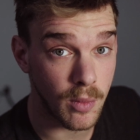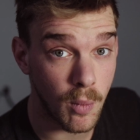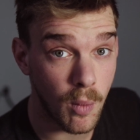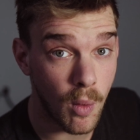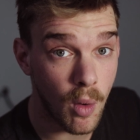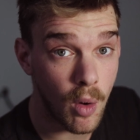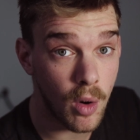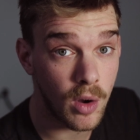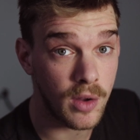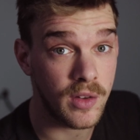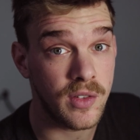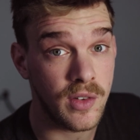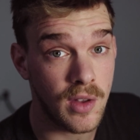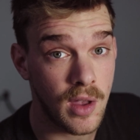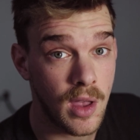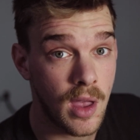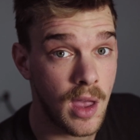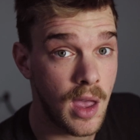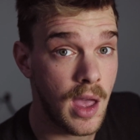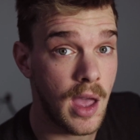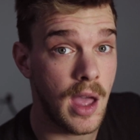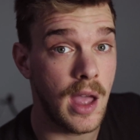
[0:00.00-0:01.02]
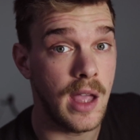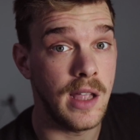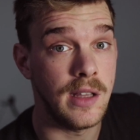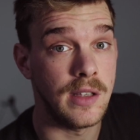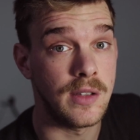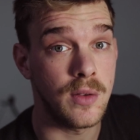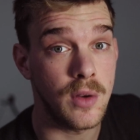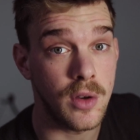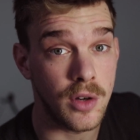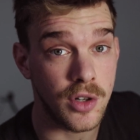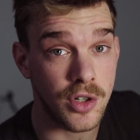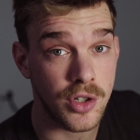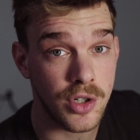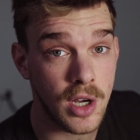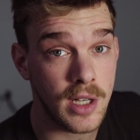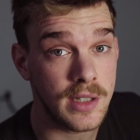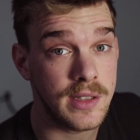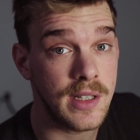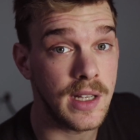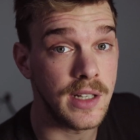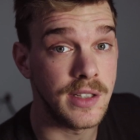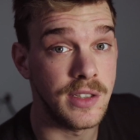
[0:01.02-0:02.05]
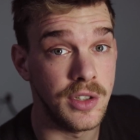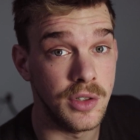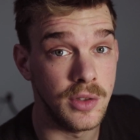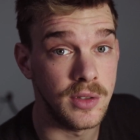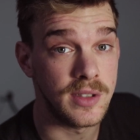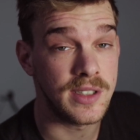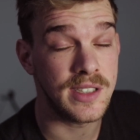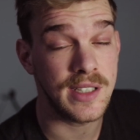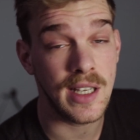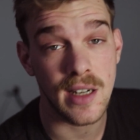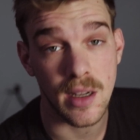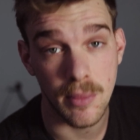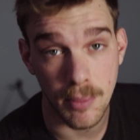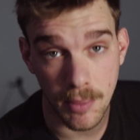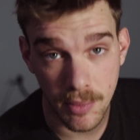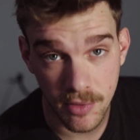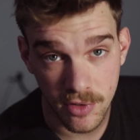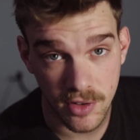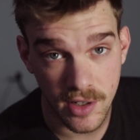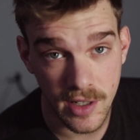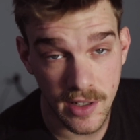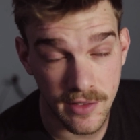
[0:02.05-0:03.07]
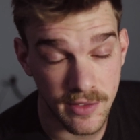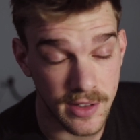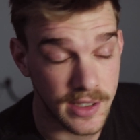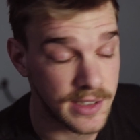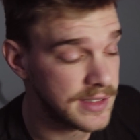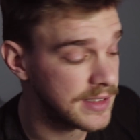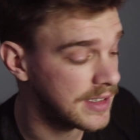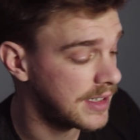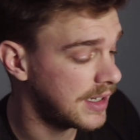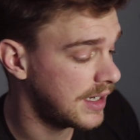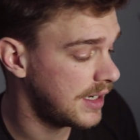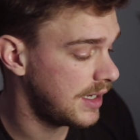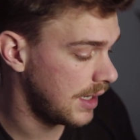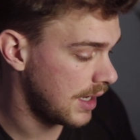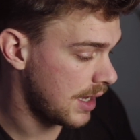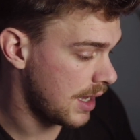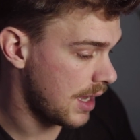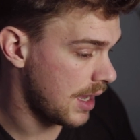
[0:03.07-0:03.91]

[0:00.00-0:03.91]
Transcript: walks into your shot that you set up previously,